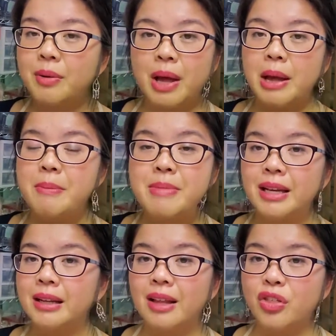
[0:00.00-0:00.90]
I
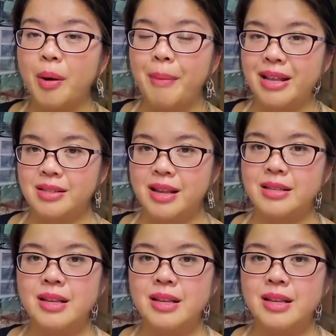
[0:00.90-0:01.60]
immediately thought masculine scent.